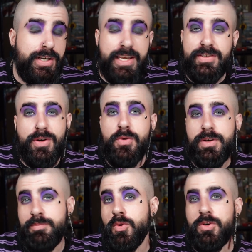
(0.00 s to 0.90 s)
And he has no
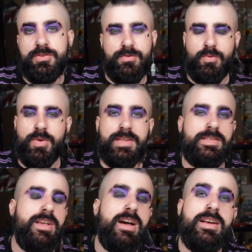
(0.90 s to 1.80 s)
remorse for what
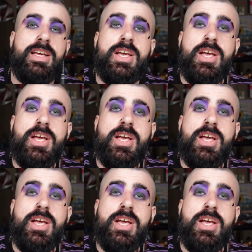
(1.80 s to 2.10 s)
he's done,